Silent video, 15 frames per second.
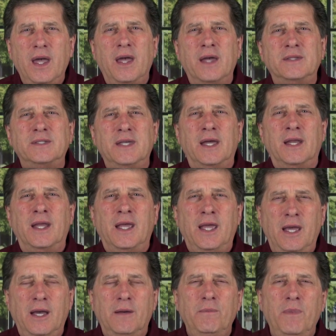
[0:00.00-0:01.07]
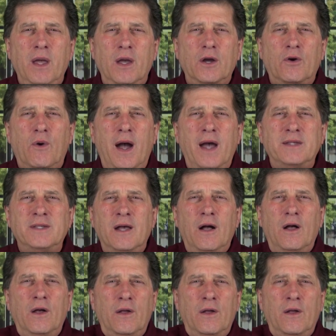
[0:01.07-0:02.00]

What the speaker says: It's in him, Christ,